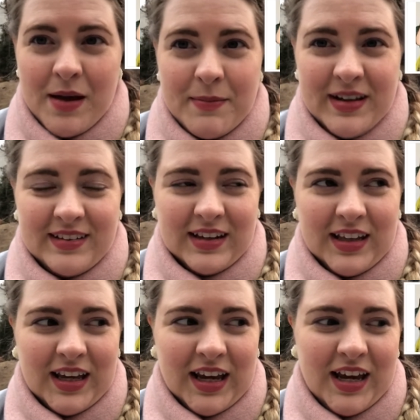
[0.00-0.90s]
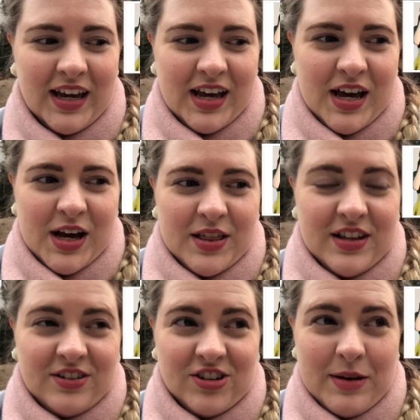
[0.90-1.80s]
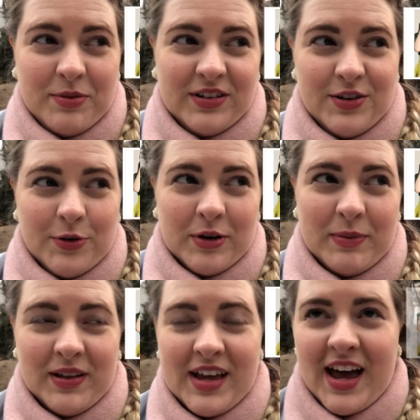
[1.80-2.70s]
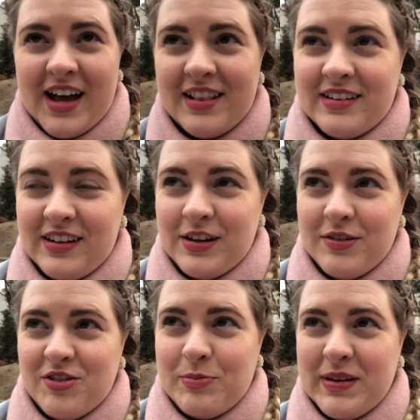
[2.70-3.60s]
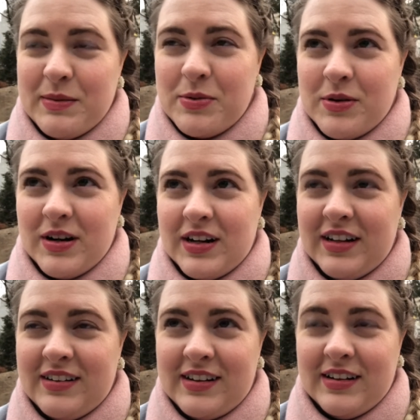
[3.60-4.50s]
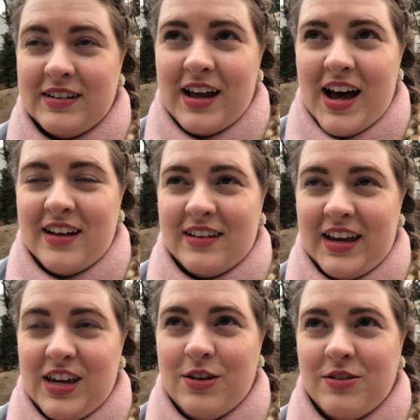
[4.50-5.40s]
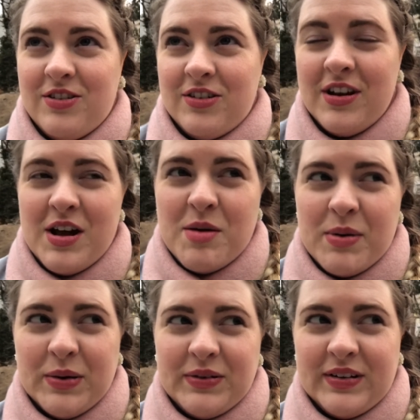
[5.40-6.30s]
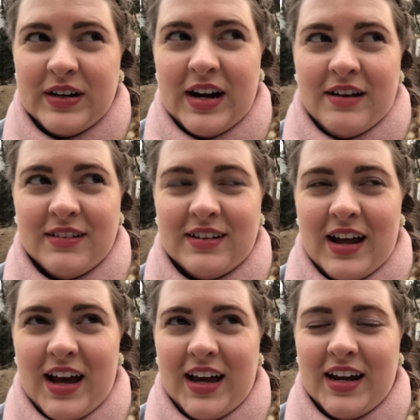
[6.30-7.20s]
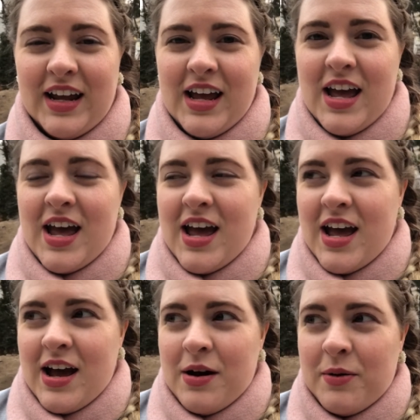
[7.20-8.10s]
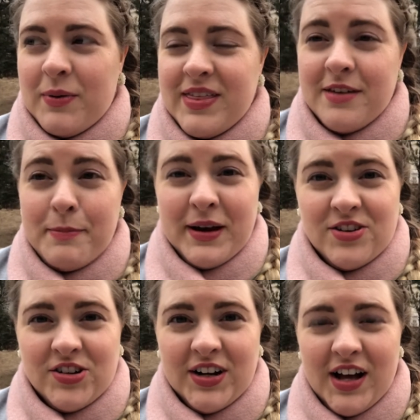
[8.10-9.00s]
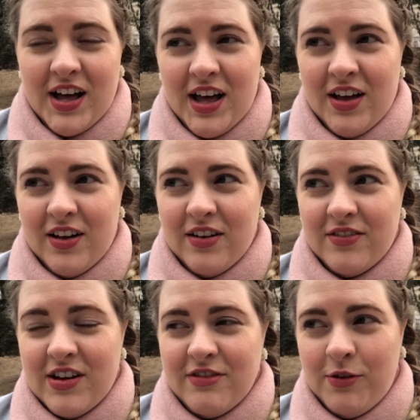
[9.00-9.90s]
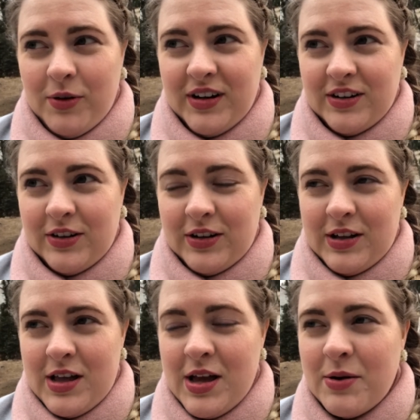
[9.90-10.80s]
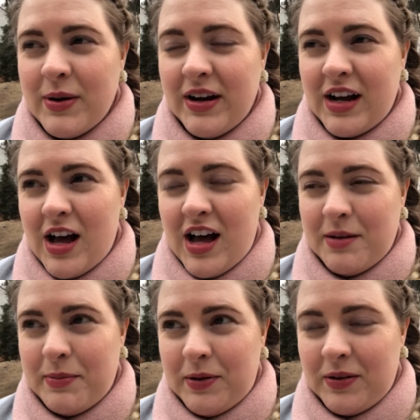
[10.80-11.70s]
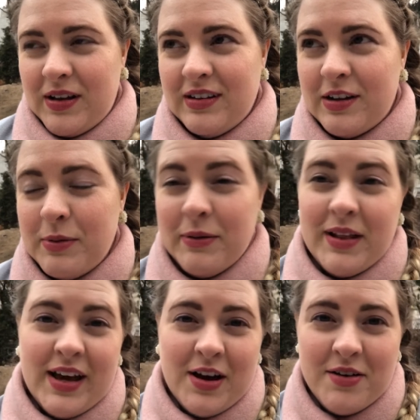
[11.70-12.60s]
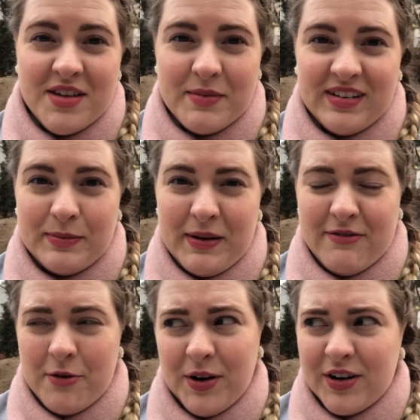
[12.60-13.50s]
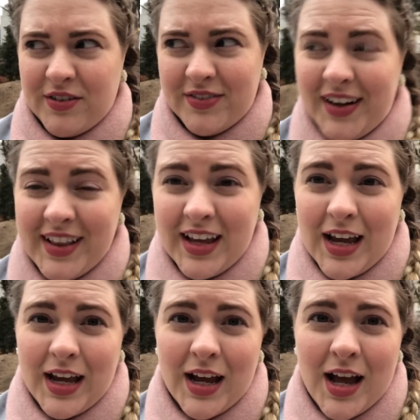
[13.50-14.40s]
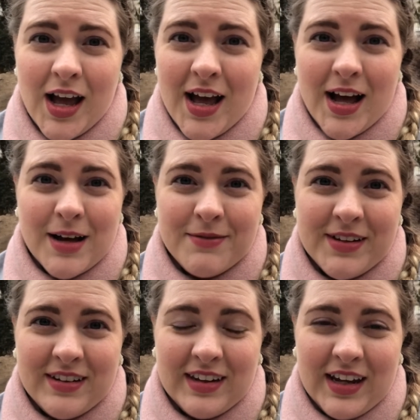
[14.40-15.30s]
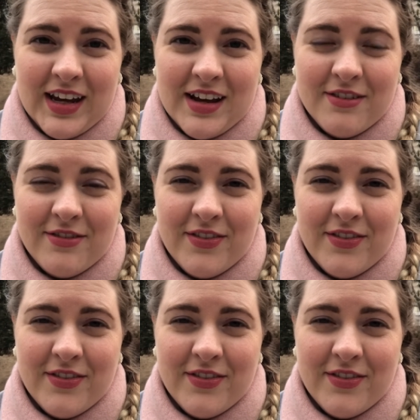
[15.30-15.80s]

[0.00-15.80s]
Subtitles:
basically this shop was adorable. It had this huge billboard side, like huge poster outside with a picture of a foreign girl wearing a hanbok. So we were like, oh, they must be foreigner friendly, obviously, if